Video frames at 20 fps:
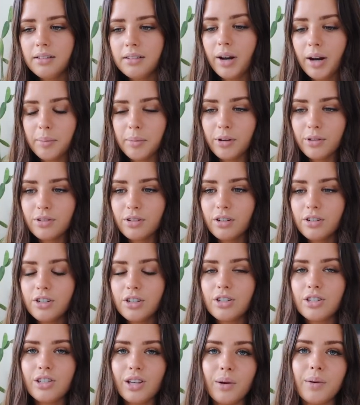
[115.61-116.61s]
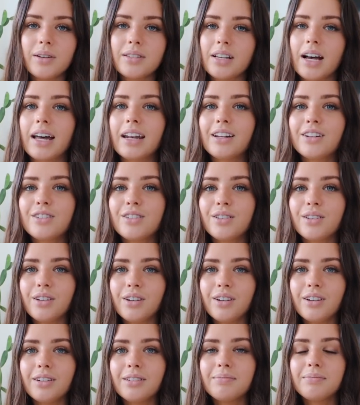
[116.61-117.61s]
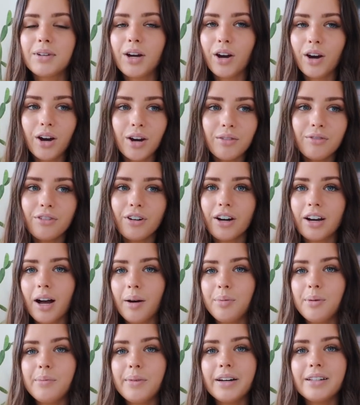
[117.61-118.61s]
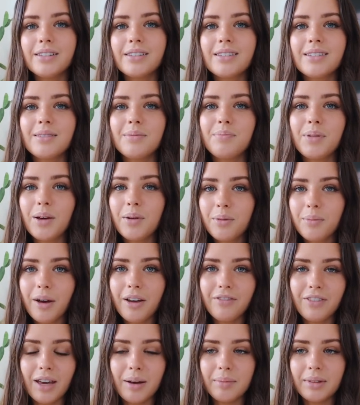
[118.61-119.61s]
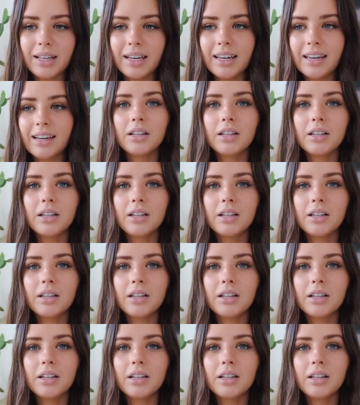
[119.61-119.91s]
But I'm also just so excited to go home for a couple months, be with my family.